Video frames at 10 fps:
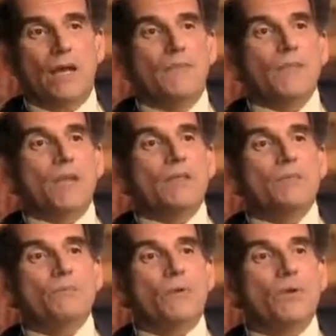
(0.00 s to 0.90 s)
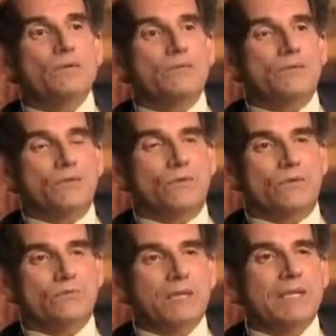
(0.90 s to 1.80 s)
the point of view, the
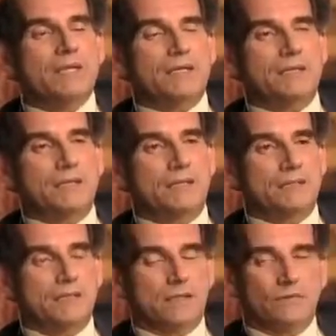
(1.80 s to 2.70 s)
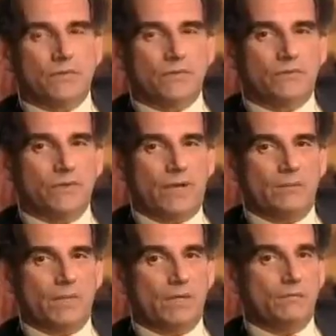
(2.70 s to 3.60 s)
splendidly cynical point of view I'm
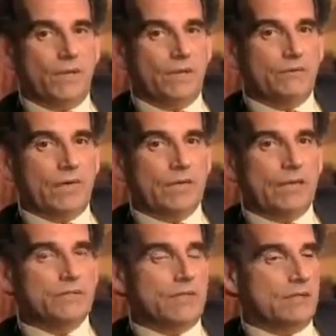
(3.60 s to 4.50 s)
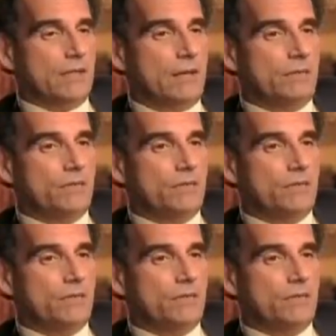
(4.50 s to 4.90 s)
adumbrating right now is not common wisdom,